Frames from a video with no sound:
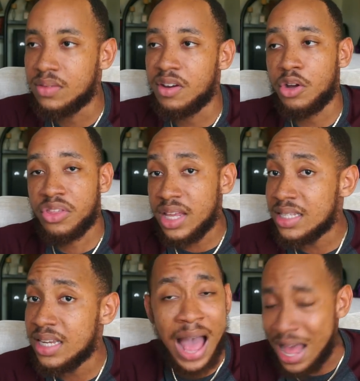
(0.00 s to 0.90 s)
It's very
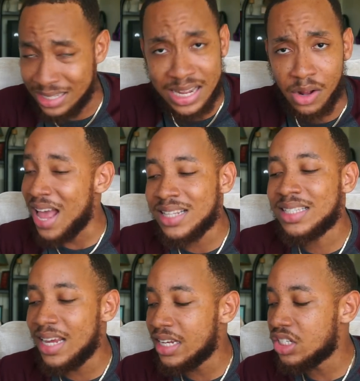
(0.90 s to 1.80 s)
authentic. Hands down. That
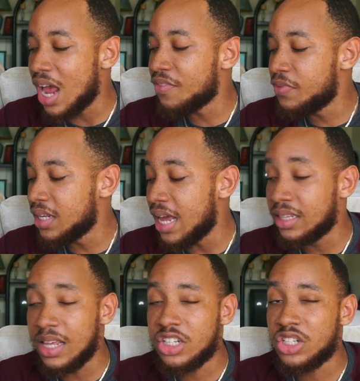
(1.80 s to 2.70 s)
stage, I feel
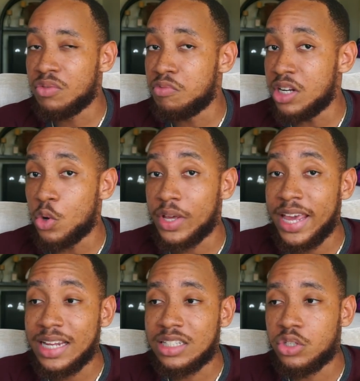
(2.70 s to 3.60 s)
like they should
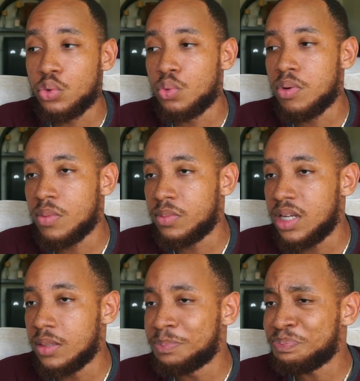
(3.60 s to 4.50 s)
relocate to
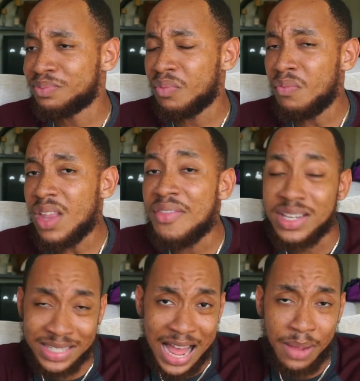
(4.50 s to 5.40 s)
probably
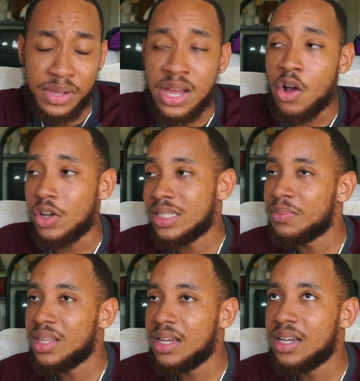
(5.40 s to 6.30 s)
the Saab or
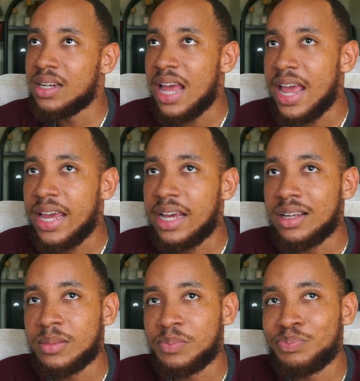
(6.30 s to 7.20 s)
something like...
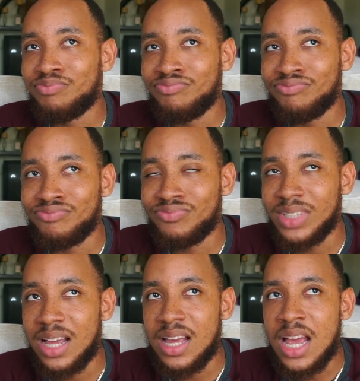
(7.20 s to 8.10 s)

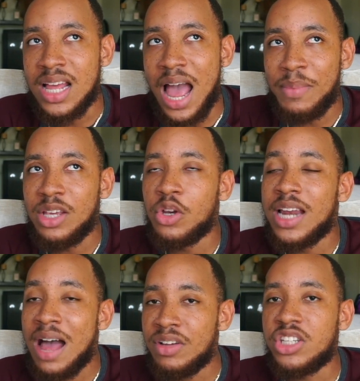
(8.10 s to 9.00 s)
I mean, you
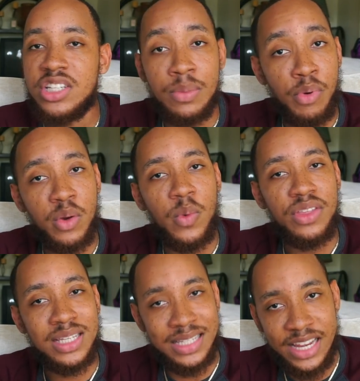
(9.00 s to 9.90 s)
could have a judging point
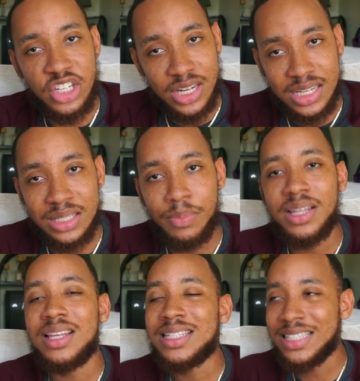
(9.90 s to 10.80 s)
where the stage is,
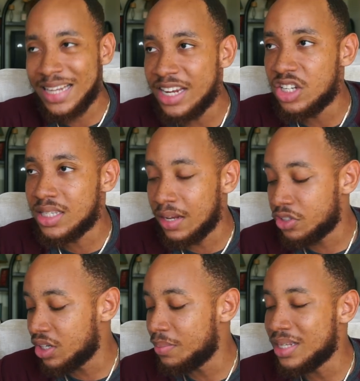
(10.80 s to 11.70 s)
but the stage
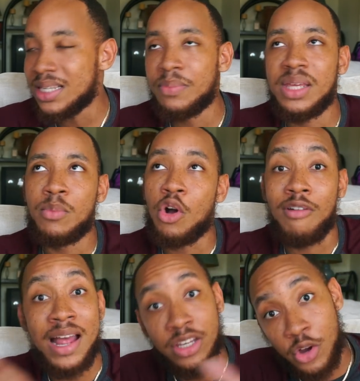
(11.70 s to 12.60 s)
itself should be something more
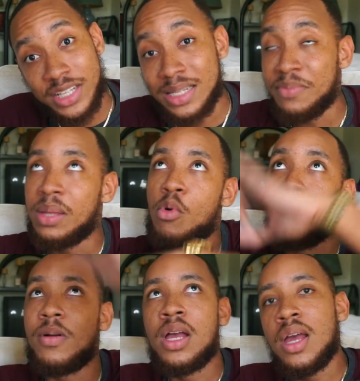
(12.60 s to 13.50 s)
grandiose, something
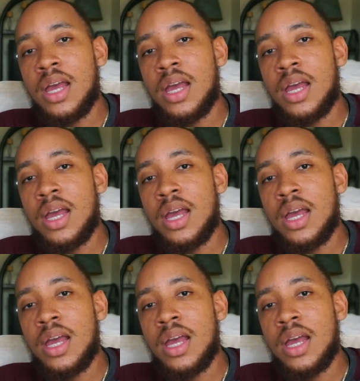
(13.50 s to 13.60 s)
more